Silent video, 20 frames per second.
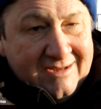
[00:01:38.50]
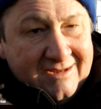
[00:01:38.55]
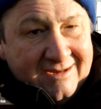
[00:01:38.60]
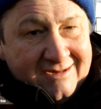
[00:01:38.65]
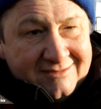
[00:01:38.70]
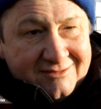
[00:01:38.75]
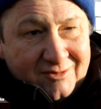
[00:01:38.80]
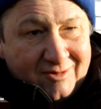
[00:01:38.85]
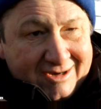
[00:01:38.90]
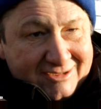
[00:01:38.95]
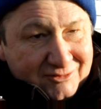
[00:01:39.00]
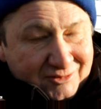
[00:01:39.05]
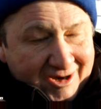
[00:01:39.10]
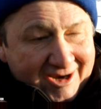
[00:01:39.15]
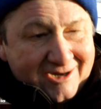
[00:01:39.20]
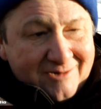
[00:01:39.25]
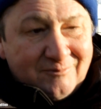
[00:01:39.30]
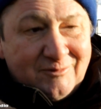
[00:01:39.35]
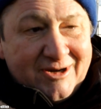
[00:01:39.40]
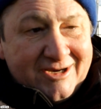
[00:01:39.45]
So I try
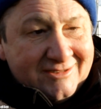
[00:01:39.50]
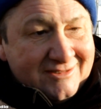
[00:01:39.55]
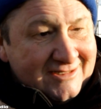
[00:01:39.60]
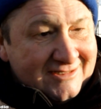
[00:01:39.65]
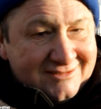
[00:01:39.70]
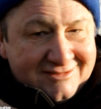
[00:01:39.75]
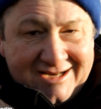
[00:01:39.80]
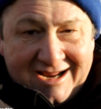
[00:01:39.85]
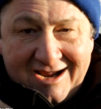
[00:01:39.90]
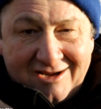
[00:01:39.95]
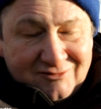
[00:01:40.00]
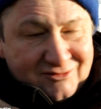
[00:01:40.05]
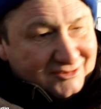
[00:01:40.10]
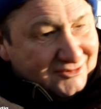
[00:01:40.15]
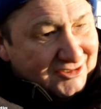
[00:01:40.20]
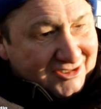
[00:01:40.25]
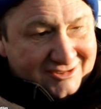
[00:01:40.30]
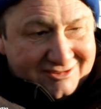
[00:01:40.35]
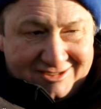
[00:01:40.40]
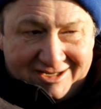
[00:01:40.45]
to bring this down to
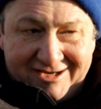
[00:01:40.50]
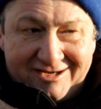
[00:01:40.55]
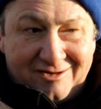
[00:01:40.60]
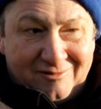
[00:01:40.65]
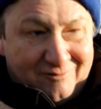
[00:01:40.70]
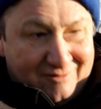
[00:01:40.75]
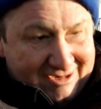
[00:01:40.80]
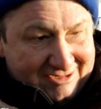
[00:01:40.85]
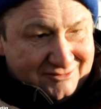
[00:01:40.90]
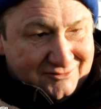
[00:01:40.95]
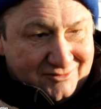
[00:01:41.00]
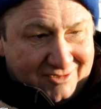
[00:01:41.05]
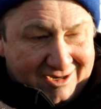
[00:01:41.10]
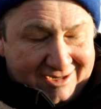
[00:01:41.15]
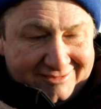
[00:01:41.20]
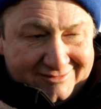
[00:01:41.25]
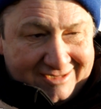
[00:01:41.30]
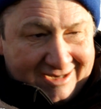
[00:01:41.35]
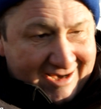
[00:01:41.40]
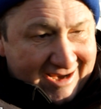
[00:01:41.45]
just like a restaurant.
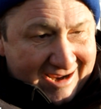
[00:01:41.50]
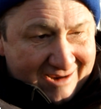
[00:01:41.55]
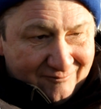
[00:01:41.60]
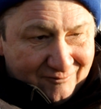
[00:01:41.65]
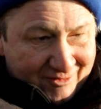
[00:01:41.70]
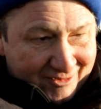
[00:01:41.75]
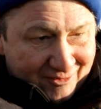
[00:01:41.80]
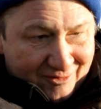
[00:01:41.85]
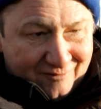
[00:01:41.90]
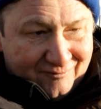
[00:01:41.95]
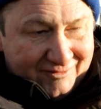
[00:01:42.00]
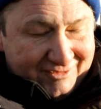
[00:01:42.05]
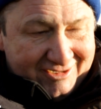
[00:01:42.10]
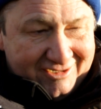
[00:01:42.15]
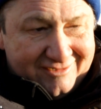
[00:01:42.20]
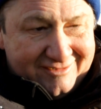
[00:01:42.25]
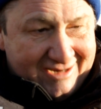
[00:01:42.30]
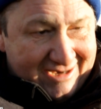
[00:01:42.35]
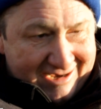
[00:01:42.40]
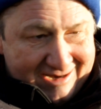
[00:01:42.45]
And I have one over here
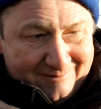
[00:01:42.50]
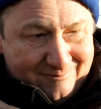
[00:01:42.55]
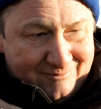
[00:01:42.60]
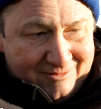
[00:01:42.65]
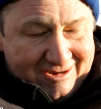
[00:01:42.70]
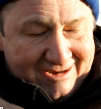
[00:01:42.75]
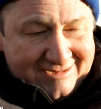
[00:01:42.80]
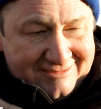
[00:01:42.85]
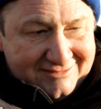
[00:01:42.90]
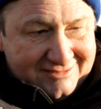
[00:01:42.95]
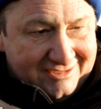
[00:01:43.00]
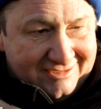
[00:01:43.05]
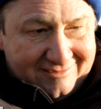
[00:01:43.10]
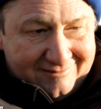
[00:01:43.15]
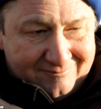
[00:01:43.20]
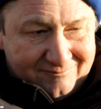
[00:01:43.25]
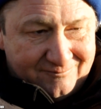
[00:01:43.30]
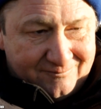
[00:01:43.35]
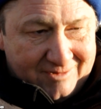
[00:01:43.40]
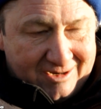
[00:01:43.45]
that
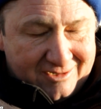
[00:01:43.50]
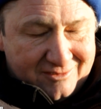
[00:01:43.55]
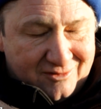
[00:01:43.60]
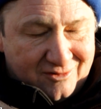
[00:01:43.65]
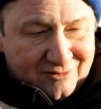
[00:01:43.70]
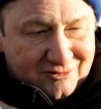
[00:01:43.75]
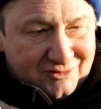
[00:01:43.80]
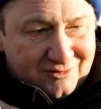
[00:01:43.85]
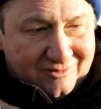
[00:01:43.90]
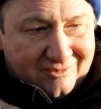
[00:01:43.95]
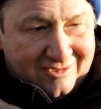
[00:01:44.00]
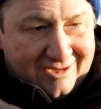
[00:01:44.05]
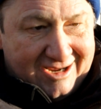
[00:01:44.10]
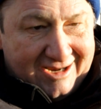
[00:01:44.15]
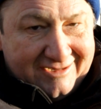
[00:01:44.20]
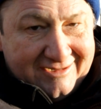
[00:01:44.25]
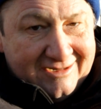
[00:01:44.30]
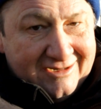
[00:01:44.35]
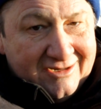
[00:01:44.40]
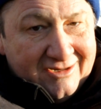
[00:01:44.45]
I go to a lot.
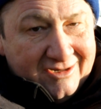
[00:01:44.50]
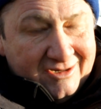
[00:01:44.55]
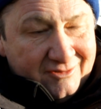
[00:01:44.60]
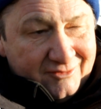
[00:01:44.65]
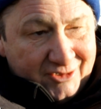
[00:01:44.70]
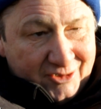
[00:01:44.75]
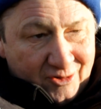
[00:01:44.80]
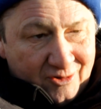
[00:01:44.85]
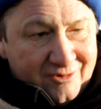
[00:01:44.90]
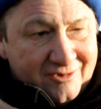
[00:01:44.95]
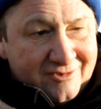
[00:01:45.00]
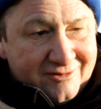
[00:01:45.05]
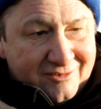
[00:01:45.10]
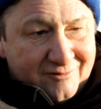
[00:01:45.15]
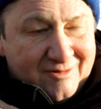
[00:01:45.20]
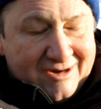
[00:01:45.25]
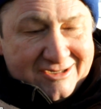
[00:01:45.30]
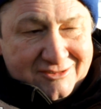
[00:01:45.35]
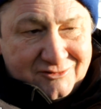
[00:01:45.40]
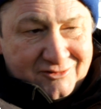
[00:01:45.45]
The owner of the
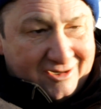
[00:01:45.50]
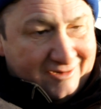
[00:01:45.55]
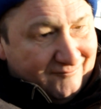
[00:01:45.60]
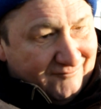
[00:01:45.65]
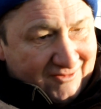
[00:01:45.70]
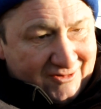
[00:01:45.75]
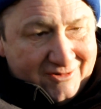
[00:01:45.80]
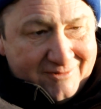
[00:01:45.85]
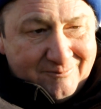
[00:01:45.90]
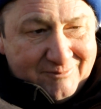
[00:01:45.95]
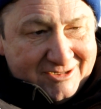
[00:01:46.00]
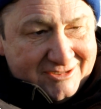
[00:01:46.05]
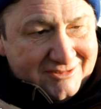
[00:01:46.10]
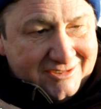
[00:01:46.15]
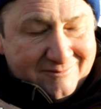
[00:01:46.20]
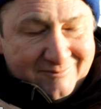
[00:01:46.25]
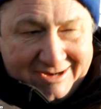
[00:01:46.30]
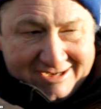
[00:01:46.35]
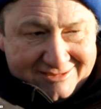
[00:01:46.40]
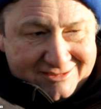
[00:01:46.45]
restaurant, very busy,
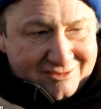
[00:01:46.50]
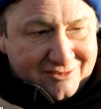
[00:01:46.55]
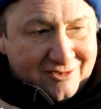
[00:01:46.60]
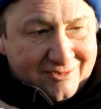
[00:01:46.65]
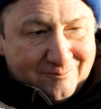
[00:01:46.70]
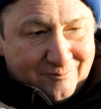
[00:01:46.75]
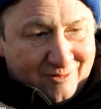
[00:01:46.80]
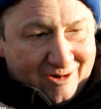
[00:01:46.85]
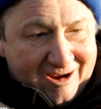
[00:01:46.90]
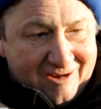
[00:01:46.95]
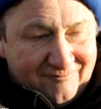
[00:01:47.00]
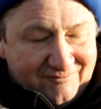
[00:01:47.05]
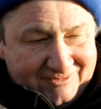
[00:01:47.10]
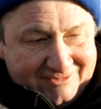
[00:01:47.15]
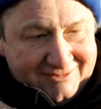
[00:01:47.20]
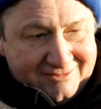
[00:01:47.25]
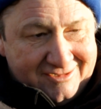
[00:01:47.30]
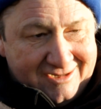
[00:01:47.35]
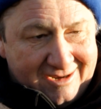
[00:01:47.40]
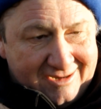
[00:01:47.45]
makes a good profit
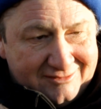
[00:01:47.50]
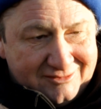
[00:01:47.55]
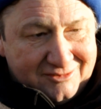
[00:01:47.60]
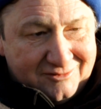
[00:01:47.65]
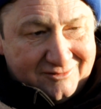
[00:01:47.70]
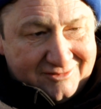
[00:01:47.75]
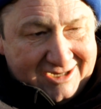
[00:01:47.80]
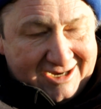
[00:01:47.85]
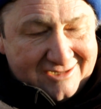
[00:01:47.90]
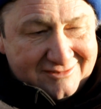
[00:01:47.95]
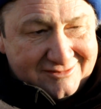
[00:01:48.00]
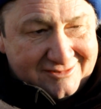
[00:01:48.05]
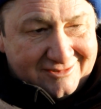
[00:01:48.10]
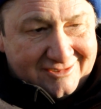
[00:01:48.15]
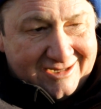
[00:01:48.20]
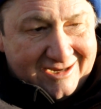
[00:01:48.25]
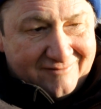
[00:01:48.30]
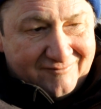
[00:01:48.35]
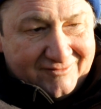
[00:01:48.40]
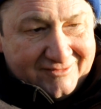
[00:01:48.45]
in
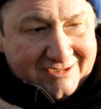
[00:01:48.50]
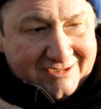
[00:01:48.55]
2011.